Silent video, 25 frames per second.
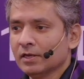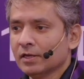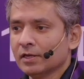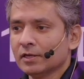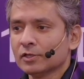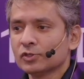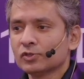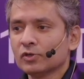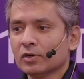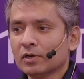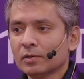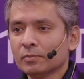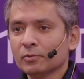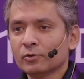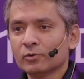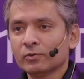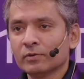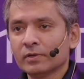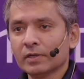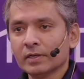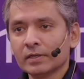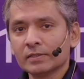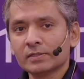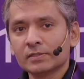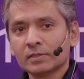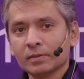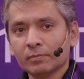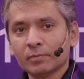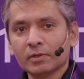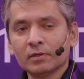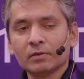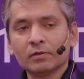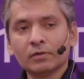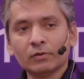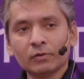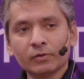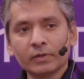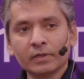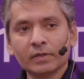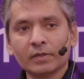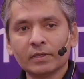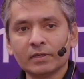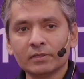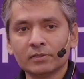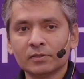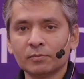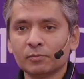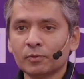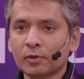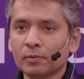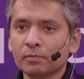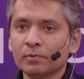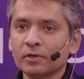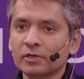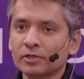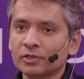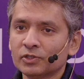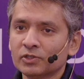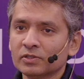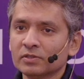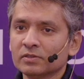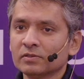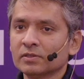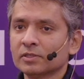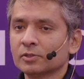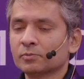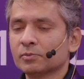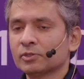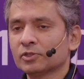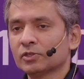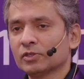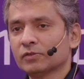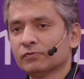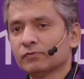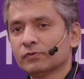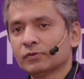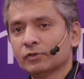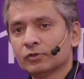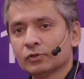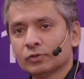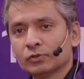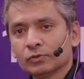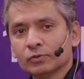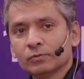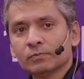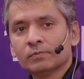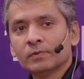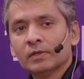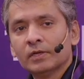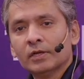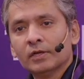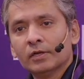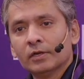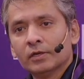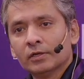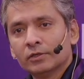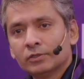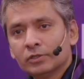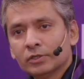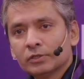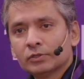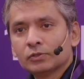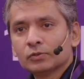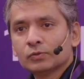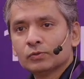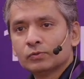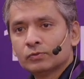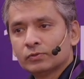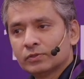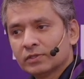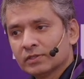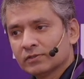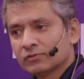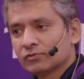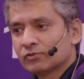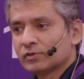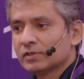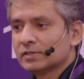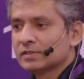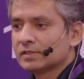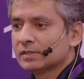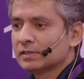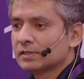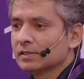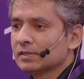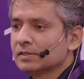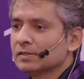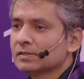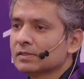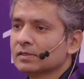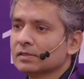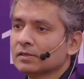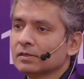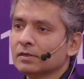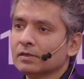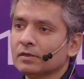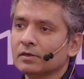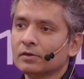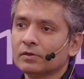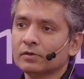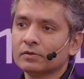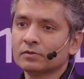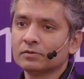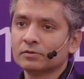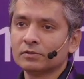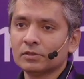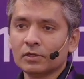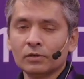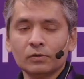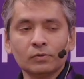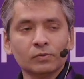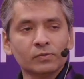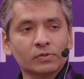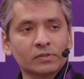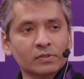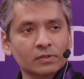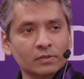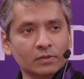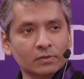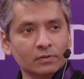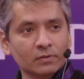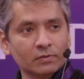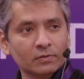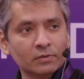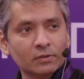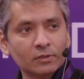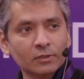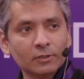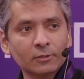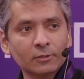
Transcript: It's not about text. I mean, looking at the population, especially if you go to tier 2, tier 3 cities or towns and